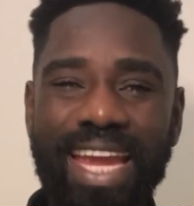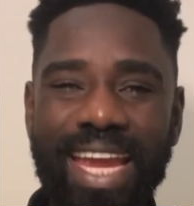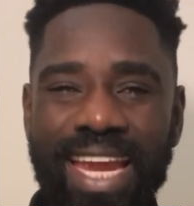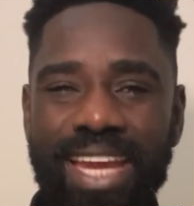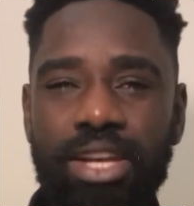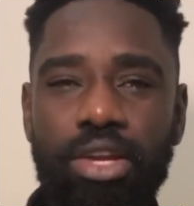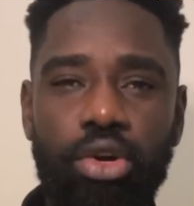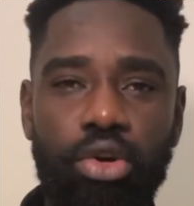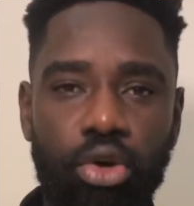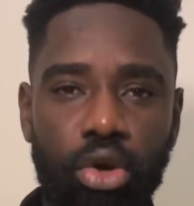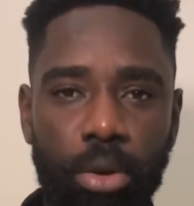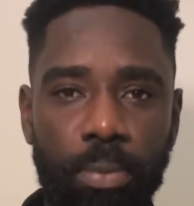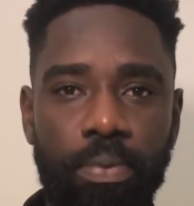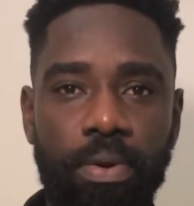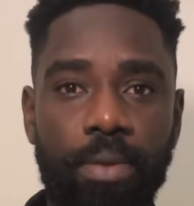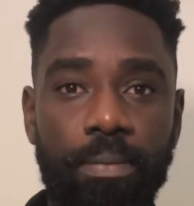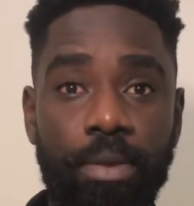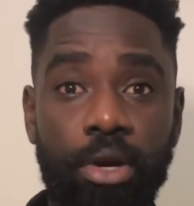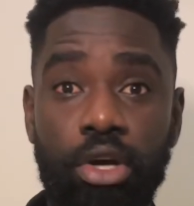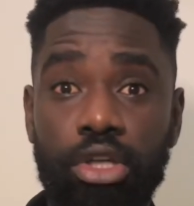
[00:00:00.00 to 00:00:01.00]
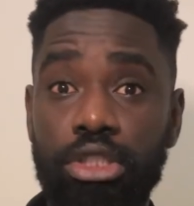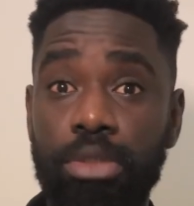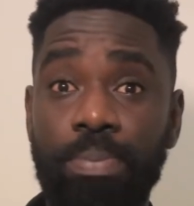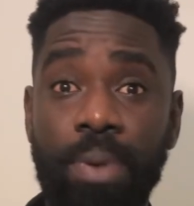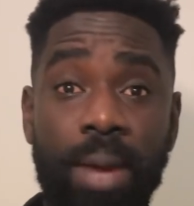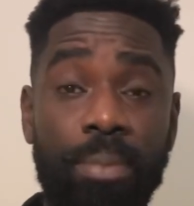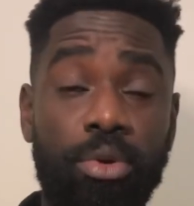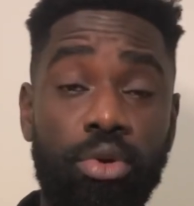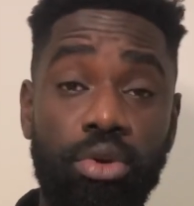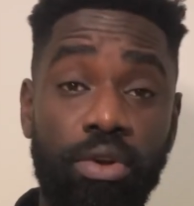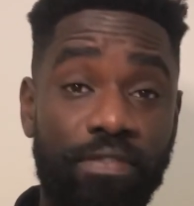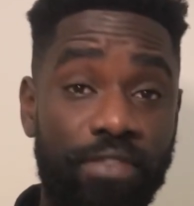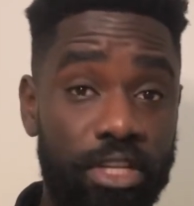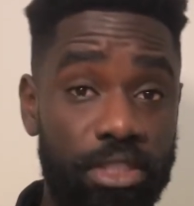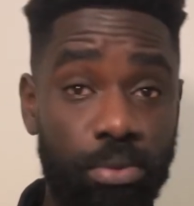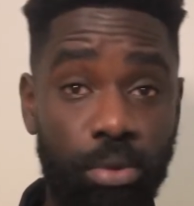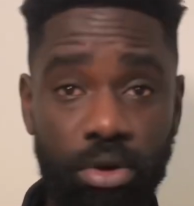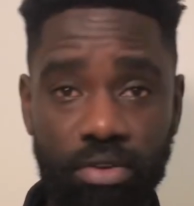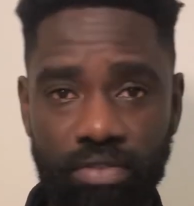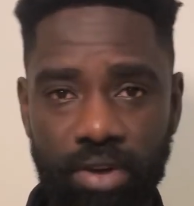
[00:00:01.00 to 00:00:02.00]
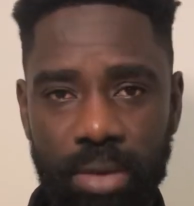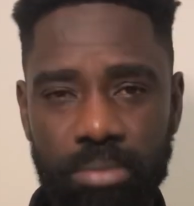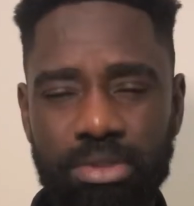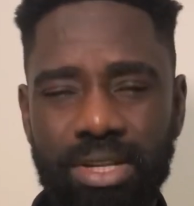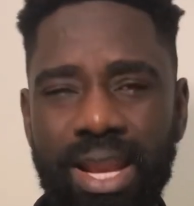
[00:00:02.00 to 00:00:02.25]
in the group because she probably couldn't face both of them.